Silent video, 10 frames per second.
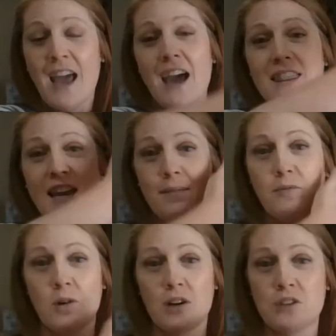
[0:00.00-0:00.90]
and then I'm
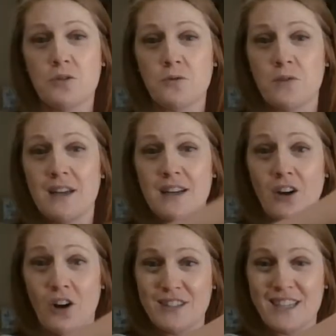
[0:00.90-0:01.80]
going to read it
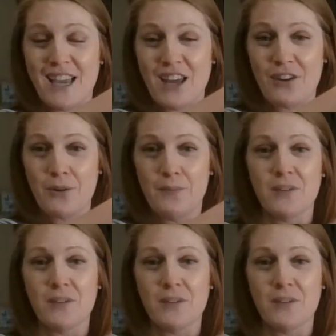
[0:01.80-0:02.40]
all together.